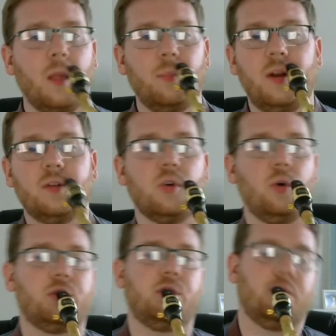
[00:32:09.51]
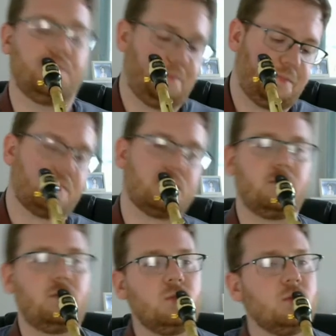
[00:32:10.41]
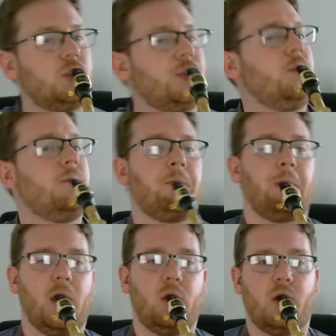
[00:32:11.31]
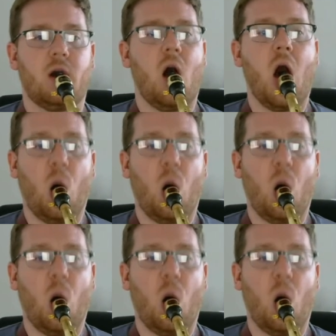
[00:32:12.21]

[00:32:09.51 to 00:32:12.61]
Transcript: But here's the whole tune. 2, ready?